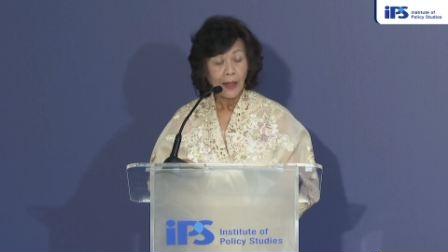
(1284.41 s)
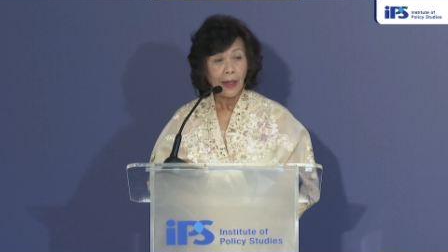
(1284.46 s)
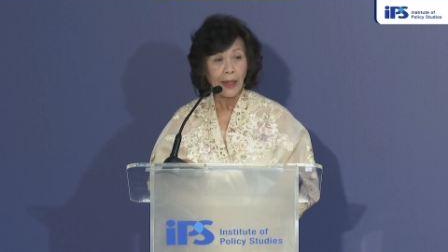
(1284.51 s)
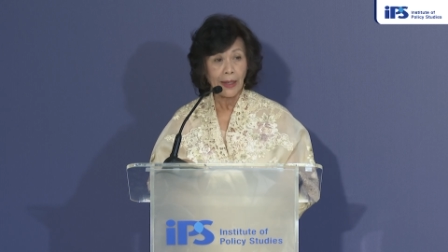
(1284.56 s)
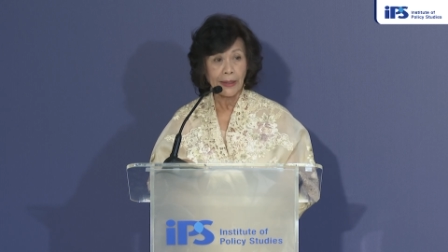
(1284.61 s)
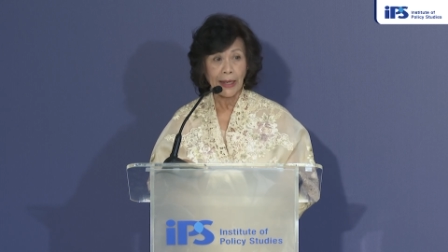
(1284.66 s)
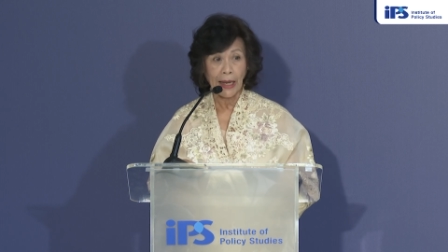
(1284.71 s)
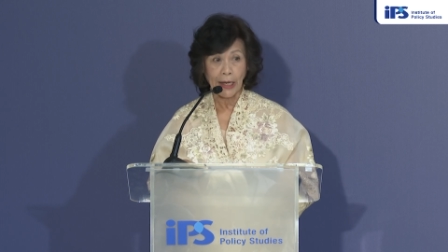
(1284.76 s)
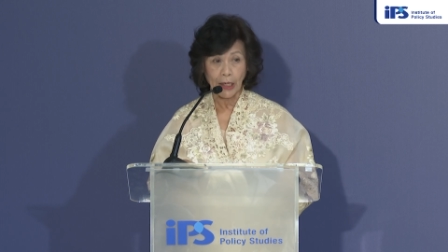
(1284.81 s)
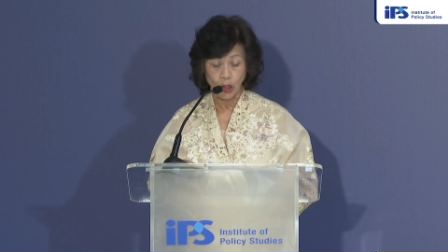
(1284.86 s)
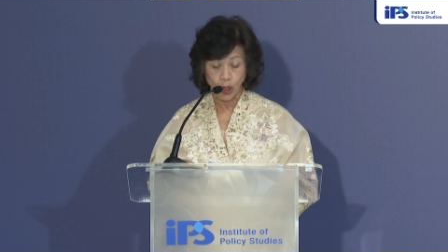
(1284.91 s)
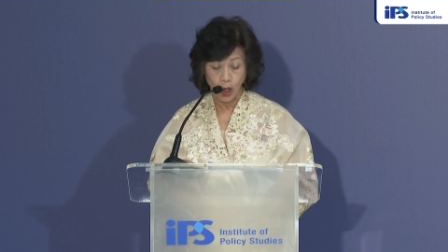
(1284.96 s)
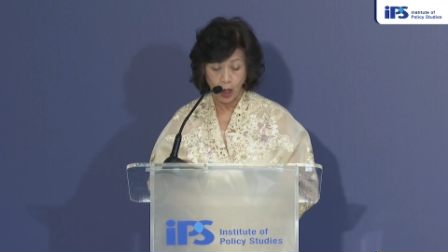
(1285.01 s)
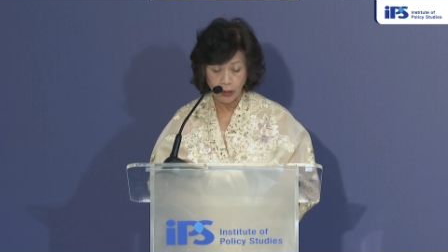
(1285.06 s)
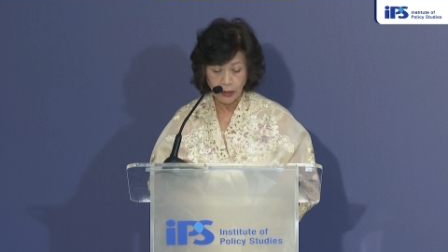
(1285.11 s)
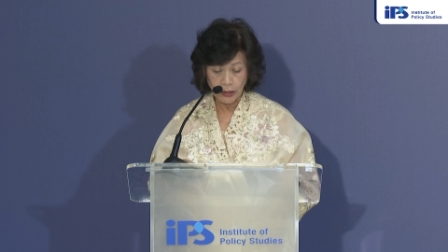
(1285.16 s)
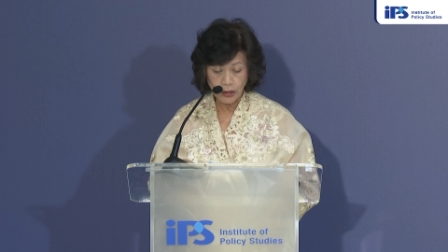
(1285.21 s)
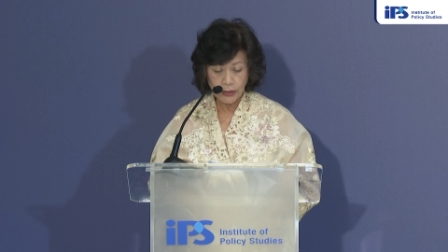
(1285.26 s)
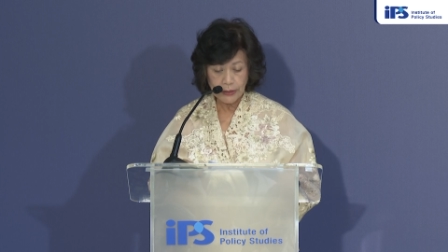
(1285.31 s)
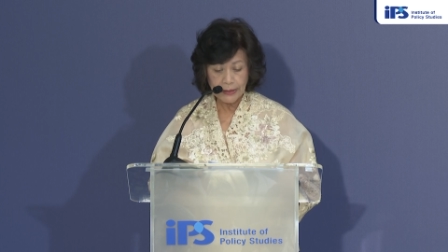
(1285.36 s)
It
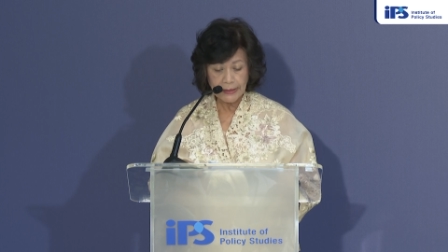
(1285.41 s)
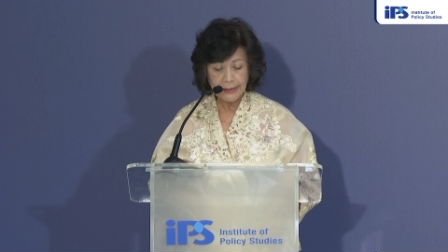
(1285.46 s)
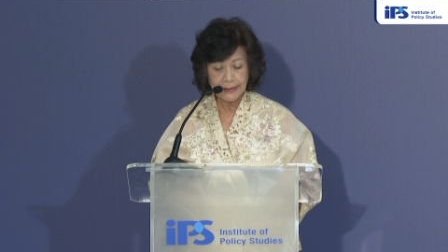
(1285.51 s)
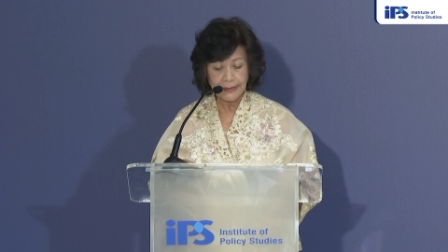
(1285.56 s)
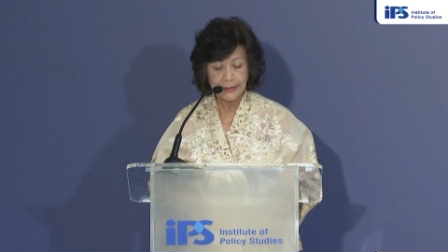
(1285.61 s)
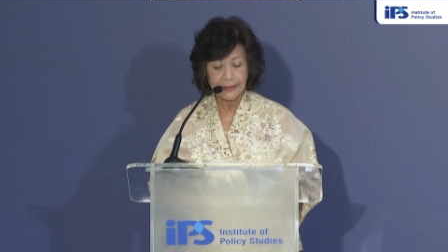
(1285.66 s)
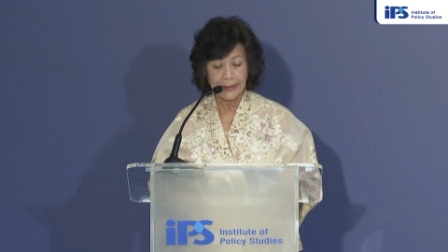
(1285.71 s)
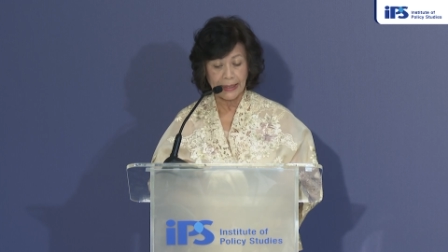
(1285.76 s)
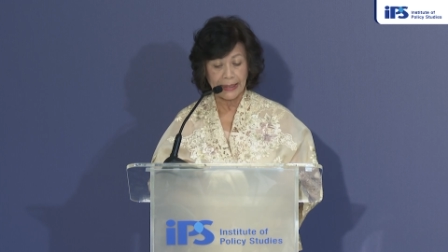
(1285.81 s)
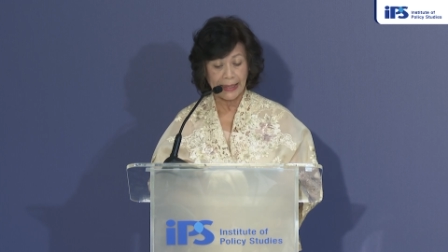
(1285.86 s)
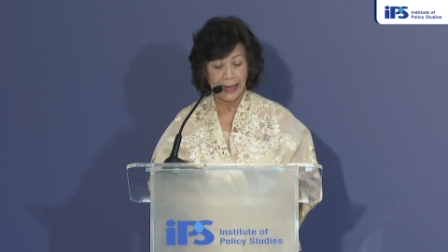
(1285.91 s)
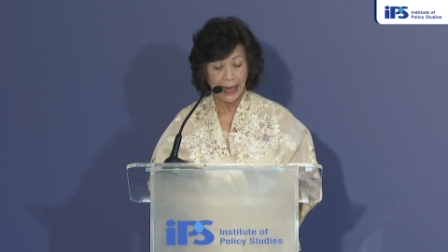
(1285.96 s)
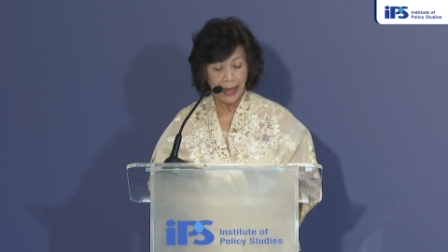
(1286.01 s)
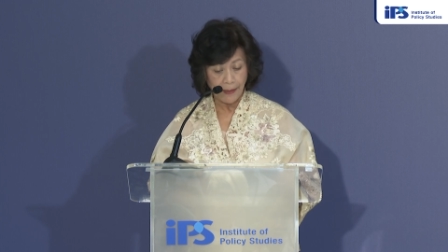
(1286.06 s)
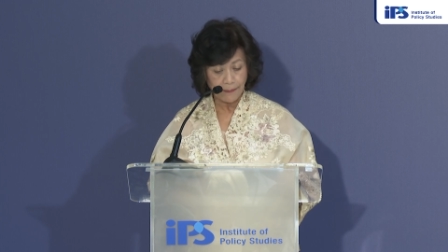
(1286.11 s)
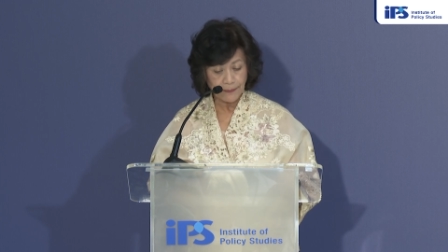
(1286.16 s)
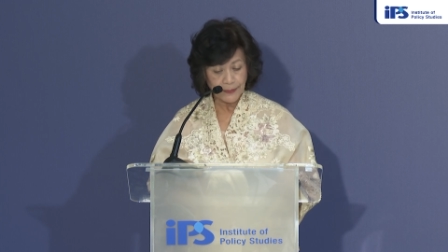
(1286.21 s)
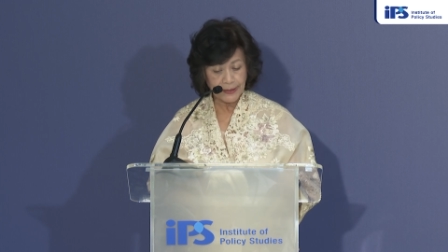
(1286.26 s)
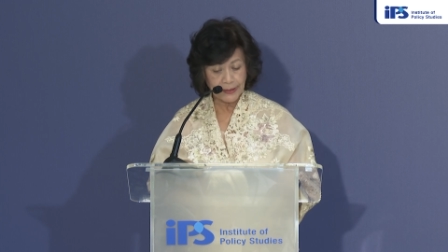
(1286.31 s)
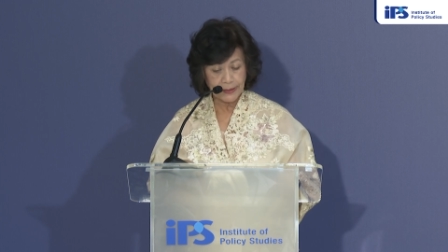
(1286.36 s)
acknowledges the
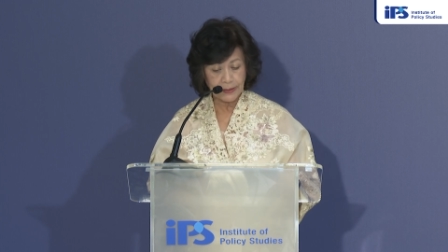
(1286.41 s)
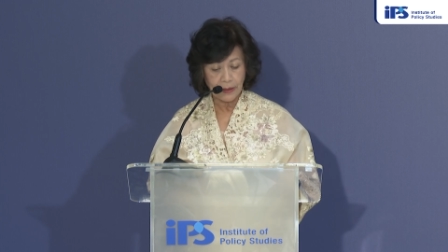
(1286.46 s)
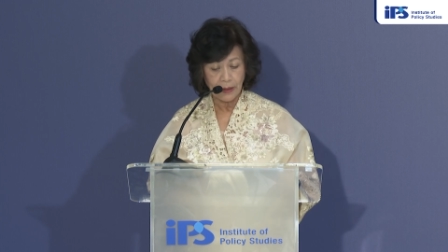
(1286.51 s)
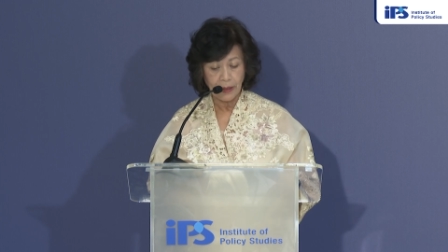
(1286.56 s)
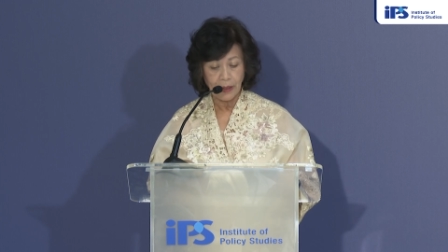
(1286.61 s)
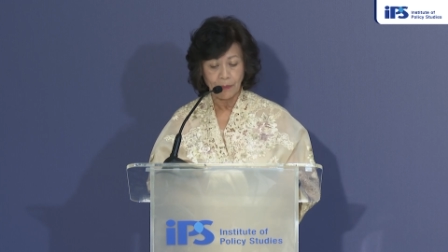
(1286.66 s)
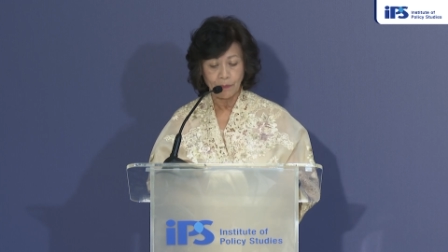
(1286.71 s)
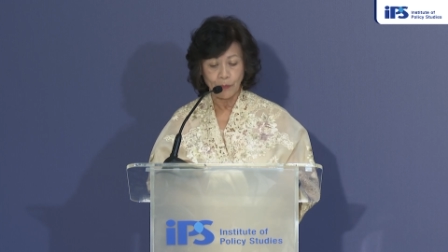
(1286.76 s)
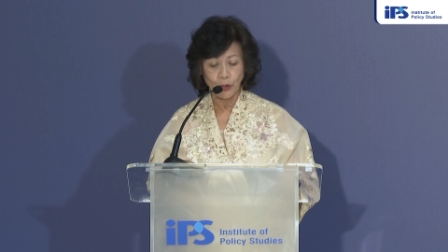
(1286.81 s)
gaps